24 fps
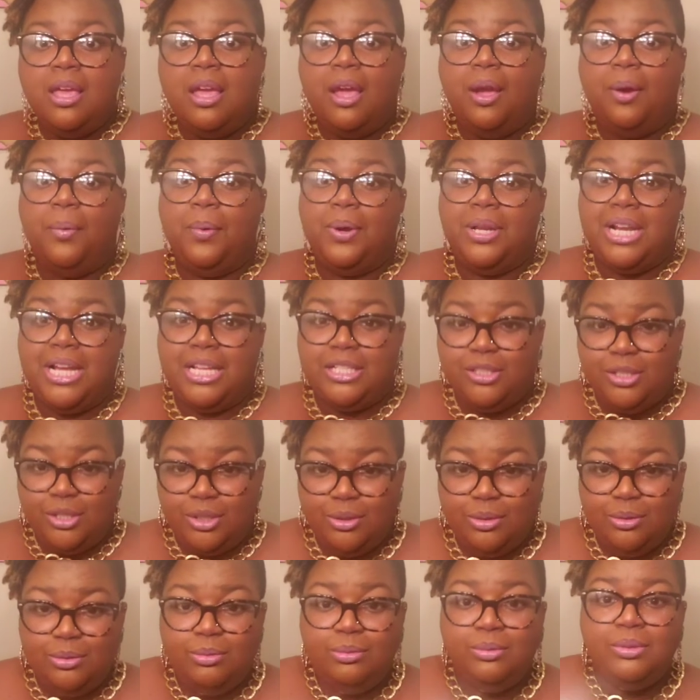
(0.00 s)
And when I
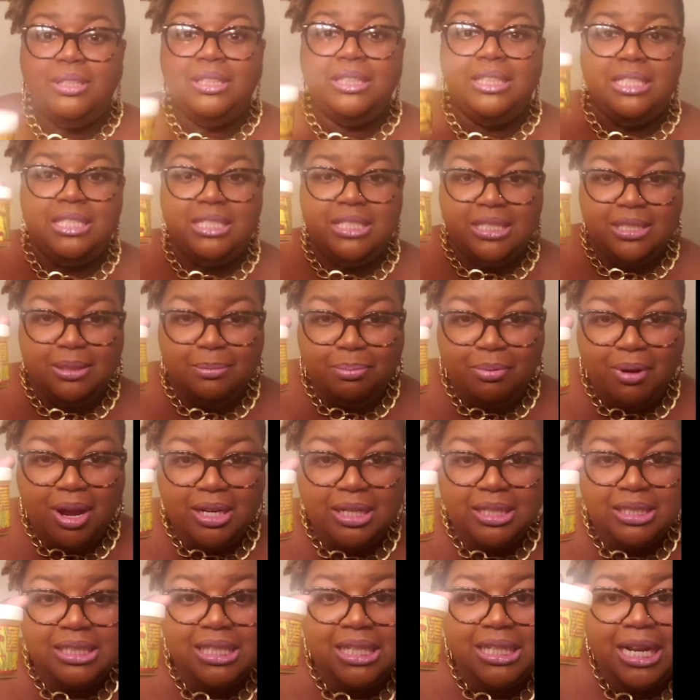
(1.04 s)
do, this is the
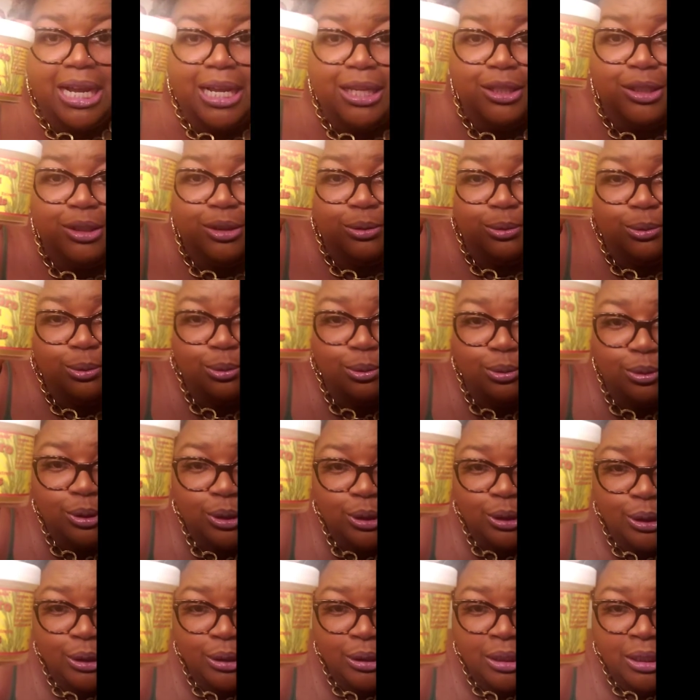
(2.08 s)
product that I
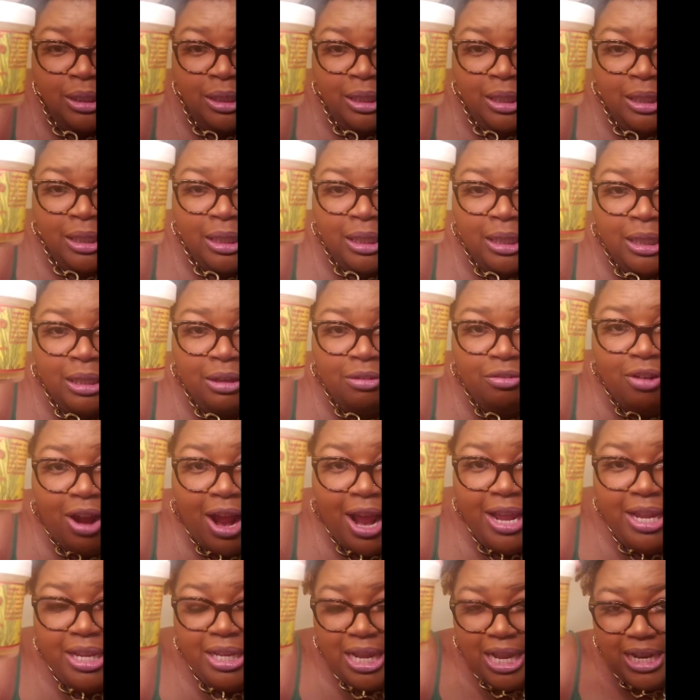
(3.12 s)
use, right?